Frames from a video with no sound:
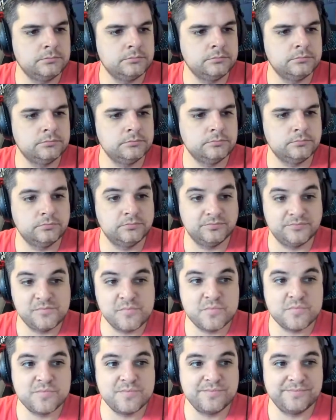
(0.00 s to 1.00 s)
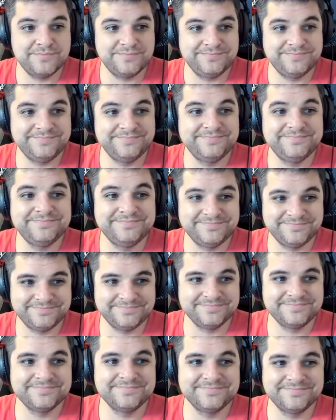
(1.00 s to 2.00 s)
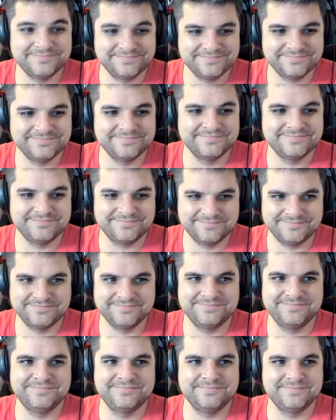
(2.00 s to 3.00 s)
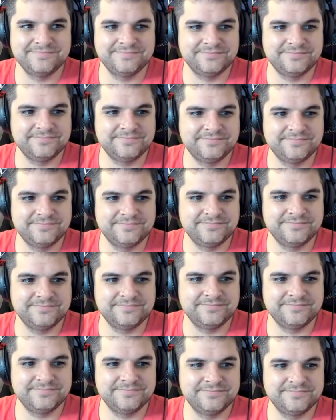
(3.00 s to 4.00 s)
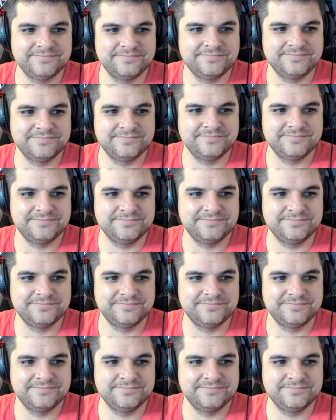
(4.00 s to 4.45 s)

This person isn't speaking.